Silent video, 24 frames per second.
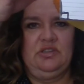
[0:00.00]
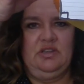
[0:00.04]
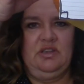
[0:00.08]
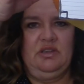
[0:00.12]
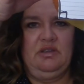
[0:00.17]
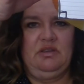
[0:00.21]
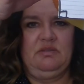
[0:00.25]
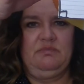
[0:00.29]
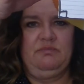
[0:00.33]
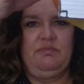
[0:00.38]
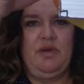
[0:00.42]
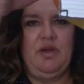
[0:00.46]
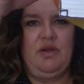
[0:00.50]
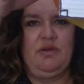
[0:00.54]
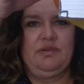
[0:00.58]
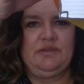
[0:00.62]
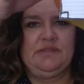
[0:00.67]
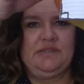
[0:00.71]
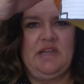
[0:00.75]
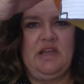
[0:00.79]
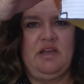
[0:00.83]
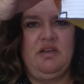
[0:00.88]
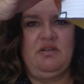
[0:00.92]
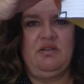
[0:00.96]
It
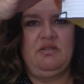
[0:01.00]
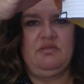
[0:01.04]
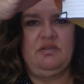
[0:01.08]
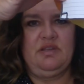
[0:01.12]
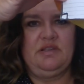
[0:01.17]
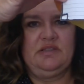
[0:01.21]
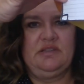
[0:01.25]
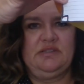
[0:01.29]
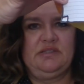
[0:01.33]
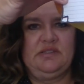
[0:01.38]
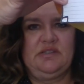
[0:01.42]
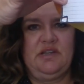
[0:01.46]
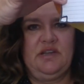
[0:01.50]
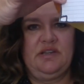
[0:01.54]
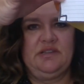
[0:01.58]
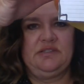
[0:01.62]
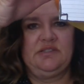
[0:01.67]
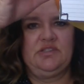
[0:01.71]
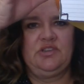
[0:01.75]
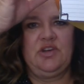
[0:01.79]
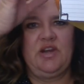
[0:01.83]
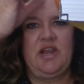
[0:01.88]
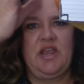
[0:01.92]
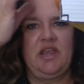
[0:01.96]
pokes out, it's not
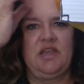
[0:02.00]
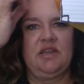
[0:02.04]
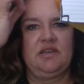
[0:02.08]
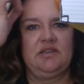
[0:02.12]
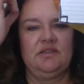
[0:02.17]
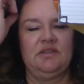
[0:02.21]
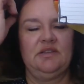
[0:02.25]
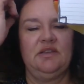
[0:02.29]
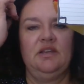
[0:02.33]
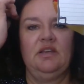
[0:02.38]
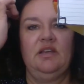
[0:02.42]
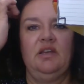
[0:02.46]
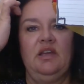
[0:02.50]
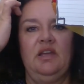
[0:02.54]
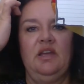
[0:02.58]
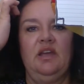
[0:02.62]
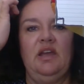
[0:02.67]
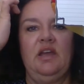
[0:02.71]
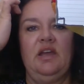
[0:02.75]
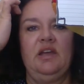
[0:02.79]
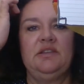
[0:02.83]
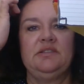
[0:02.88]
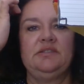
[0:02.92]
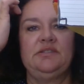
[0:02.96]
straight,
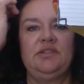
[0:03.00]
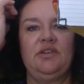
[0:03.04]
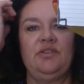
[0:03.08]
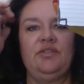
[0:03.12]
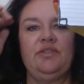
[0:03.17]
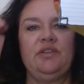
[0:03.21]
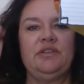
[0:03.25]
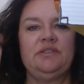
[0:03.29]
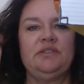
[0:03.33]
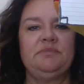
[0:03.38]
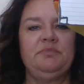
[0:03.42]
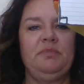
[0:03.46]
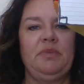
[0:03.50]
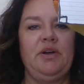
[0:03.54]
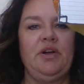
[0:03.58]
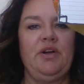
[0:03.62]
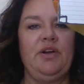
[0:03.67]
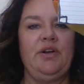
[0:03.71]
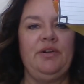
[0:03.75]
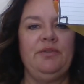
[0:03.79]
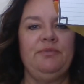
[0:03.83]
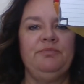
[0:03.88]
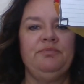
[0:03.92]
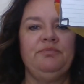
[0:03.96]
and so this
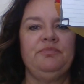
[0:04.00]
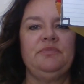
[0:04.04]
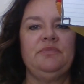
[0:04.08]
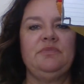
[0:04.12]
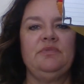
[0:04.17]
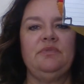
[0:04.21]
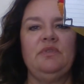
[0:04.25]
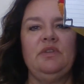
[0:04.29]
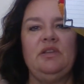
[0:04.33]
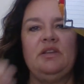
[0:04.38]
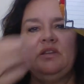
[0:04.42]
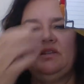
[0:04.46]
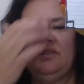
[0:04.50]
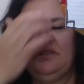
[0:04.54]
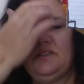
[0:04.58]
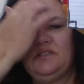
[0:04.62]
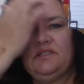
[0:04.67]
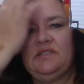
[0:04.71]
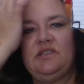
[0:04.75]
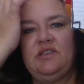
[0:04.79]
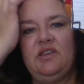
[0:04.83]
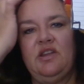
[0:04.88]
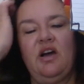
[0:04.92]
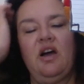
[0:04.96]
ball
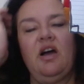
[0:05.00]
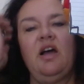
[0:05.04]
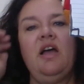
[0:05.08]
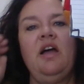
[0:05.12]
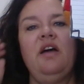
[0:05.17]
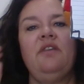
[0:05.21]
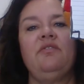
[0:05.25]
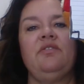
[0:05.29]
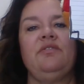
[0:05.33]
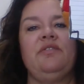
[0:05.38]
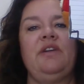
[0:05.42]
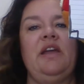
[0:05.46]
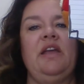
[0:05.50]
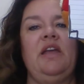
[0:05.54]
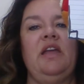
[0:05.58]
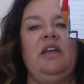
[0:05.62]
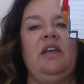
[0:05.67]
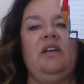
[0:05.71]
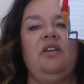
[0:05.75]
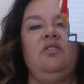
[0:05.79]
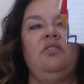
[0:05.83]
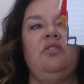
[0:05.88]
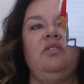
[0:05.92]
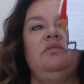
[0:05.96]
does not have a right
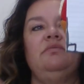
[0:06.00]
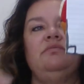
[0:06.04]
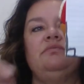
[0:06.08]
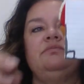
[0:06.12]
angle.